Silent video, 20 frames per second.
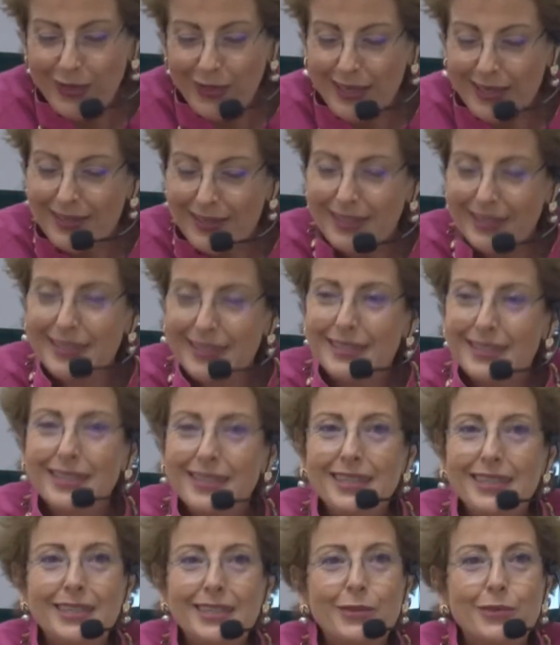that this
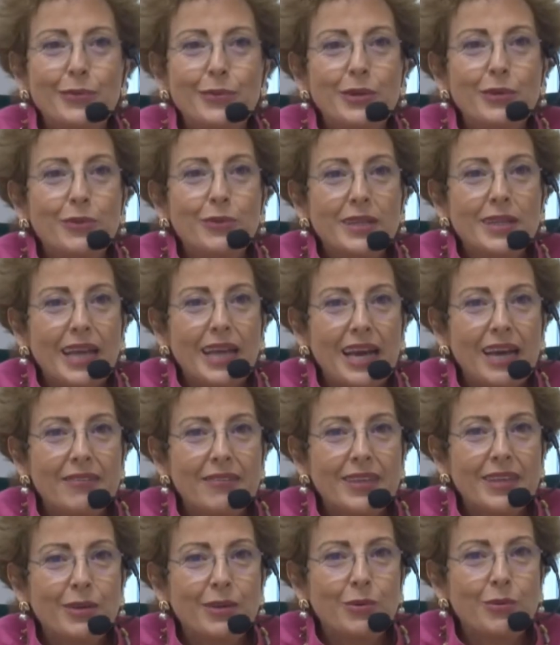year we will
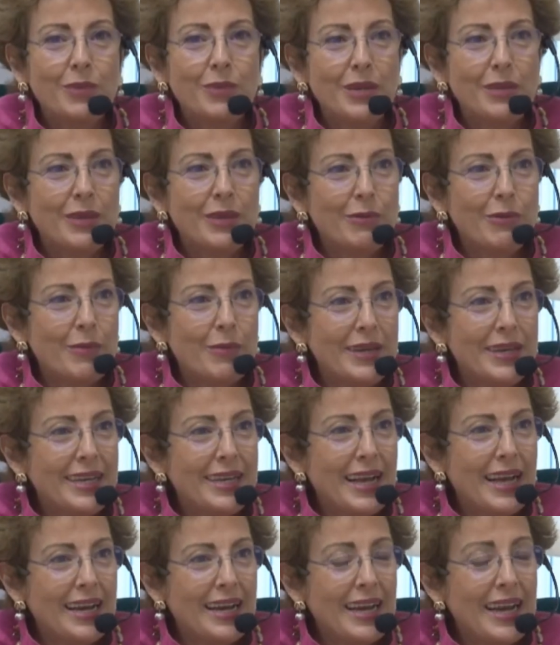have the Cumbre
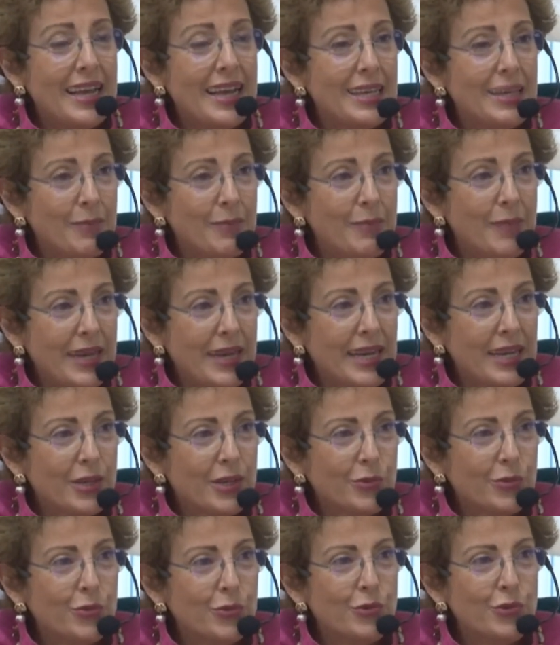Iberoamericana in
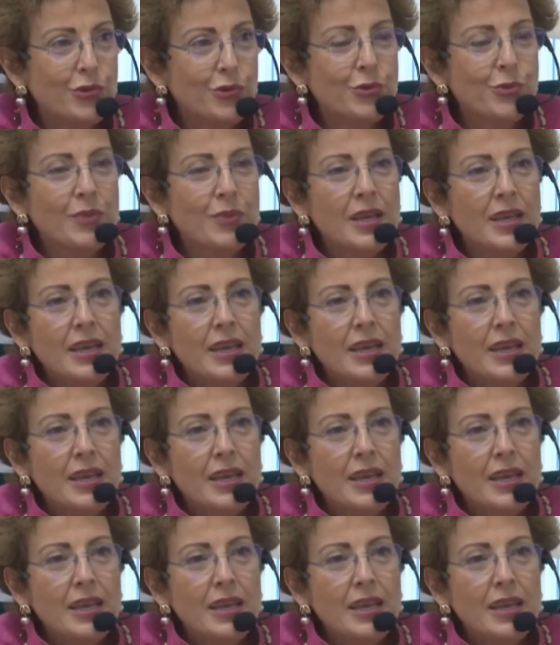Veracruz